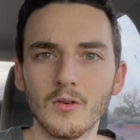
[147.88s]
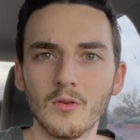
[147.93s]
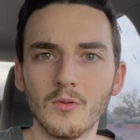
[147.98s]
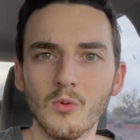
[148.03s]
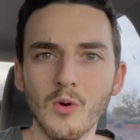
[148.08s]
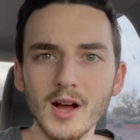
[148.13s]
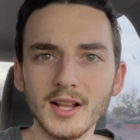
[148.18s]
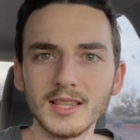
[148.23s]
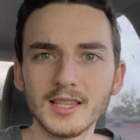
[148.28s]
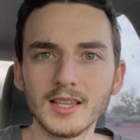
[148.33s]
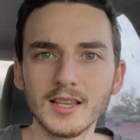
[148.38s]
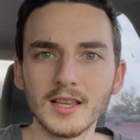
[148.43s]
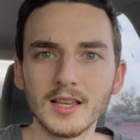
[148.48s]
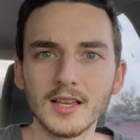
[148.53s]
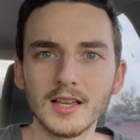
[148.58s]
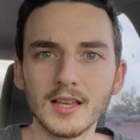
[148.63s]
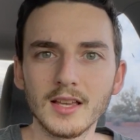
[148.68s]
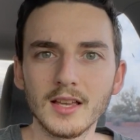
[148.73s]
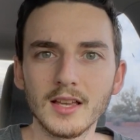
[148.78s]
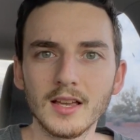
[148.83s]
What?
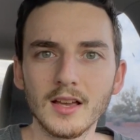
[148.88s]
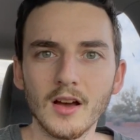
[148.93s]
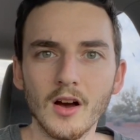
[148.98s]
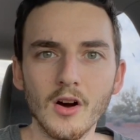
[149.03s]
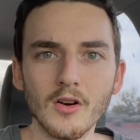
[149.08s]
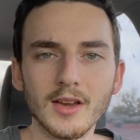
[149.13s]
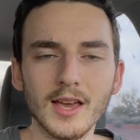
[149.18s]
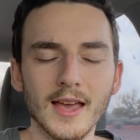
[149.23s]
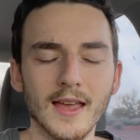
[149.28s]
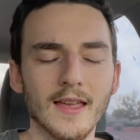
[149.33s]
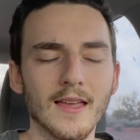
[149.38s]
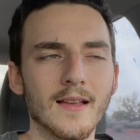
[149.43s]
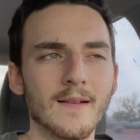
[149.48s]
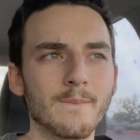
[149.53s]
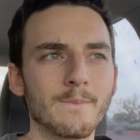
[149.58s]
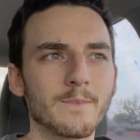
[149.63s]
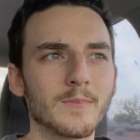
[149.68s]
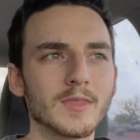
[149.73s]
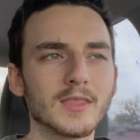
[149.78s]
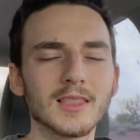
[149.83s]
Okay,
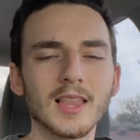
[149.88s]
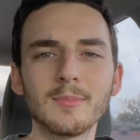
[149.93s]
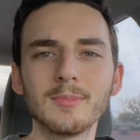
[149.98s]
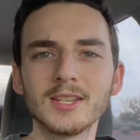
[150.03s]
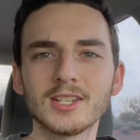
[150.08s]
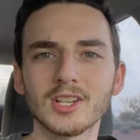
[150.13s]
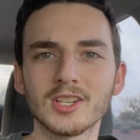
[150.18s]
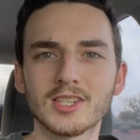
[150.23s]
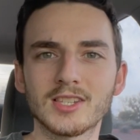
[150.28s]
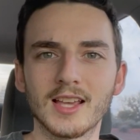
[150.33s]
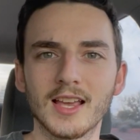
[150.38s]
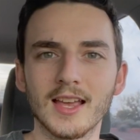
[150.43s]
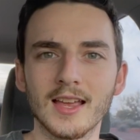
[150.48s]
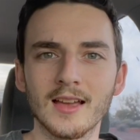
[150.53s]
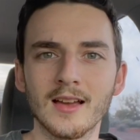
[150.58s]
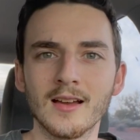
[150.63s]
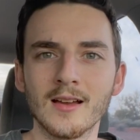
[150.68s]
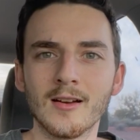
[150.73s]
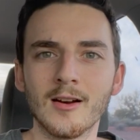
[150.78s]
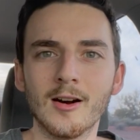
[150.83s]
let me just say,
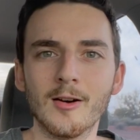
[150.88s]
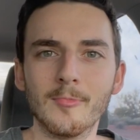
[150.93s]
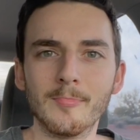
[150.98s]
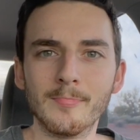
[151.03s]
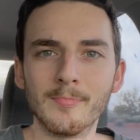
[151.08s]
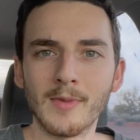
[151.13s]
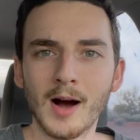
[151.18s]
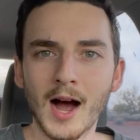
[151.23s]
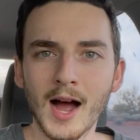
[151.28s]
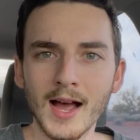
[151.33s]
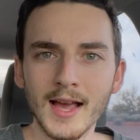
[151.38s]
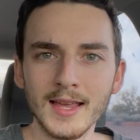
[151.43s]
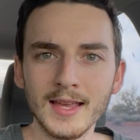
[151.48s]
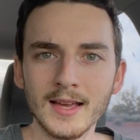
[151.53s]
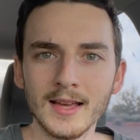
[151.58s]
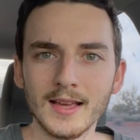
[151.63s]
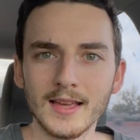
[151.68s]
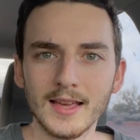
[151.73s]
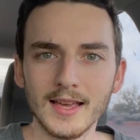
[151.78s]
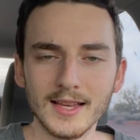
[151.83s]
my
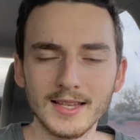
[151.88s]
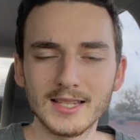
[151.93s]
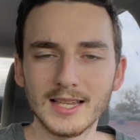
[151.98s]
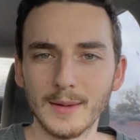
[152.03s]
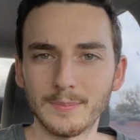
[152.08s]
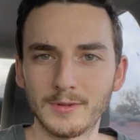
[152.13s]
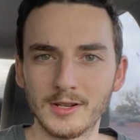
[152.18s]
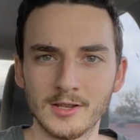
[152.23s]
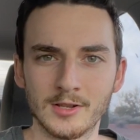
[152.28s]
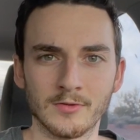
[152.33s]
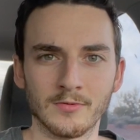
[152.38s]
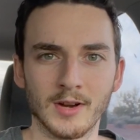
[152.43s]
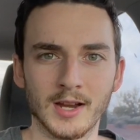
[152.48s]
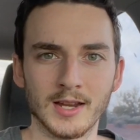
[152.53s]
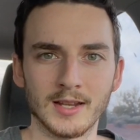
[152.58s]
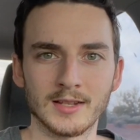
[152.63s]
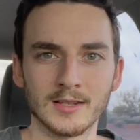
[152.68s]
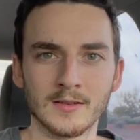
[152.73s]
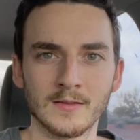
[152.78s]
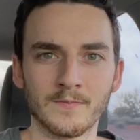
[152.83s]
acceptance
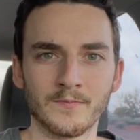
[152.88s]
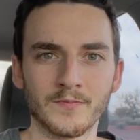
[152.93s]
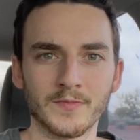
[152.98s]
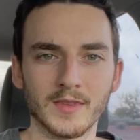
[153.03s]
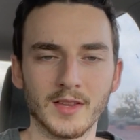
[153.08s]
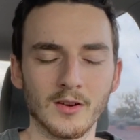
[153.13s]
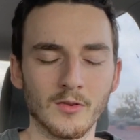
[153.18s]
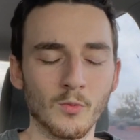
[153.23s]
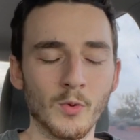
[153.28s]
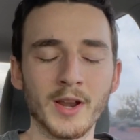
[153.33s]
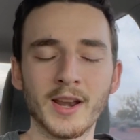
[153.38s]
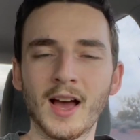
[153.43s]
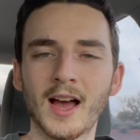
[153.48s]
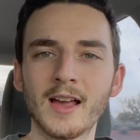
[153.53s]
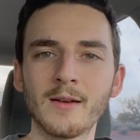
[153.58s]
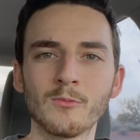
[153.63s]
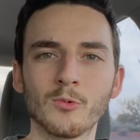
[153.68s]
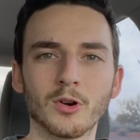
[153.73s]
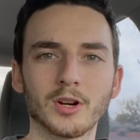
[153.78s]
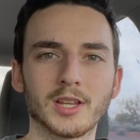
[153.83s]
rate, when I
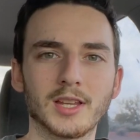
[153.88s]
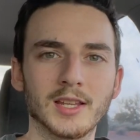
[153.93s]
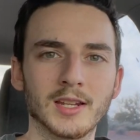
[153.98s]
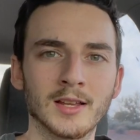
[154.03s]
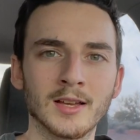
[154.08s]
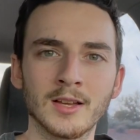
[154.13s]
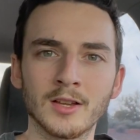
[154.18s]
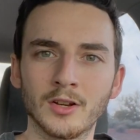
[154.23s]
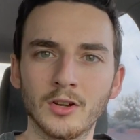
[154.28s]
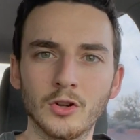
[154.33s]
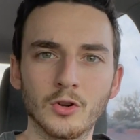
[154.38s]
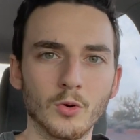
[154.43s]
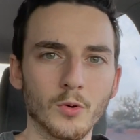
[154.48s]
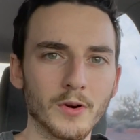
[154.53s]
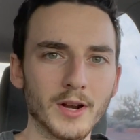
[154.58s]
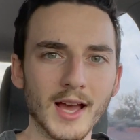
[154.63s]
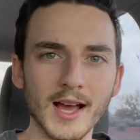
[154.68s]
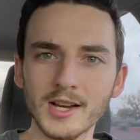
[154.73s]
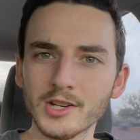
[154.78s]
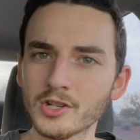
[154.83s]
am working
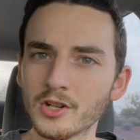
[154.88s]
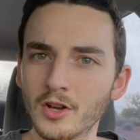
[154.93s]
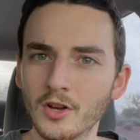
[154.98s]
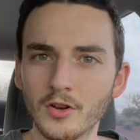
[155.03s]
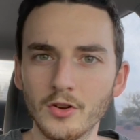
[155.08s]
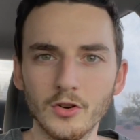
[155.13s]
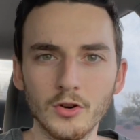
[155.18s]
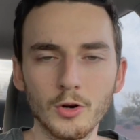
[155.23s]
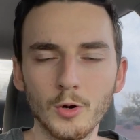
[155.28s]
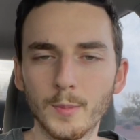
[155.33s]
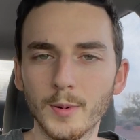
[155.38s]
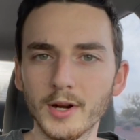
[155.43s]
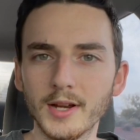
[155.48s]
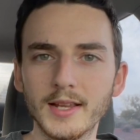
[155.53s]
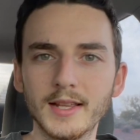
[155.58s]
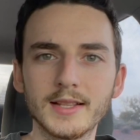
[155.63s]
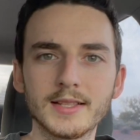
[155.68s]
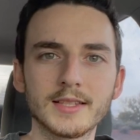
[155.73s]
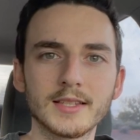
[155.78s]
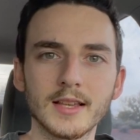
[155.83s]
DoorDash, Uber
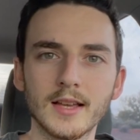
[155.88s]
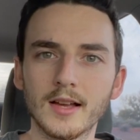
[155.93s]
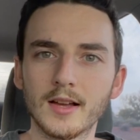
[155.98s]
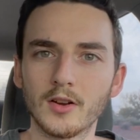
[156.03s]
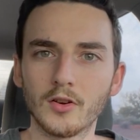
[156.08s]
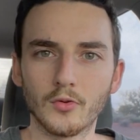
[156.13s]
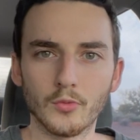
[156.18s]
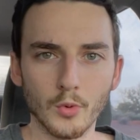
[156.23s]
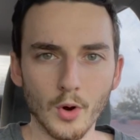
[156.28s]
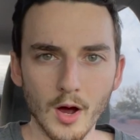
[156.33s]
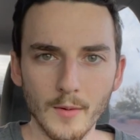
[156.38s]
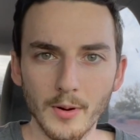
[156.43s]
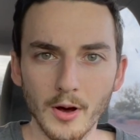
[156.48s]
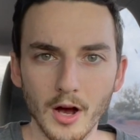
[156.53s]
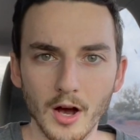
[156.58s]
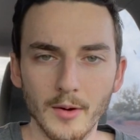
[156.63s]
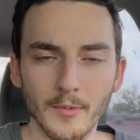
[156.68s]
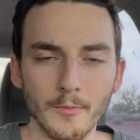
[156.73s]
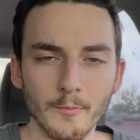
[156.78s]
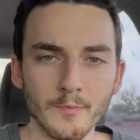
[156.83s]
Eats,
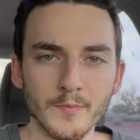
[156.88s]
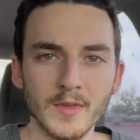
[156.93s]
Grubhub,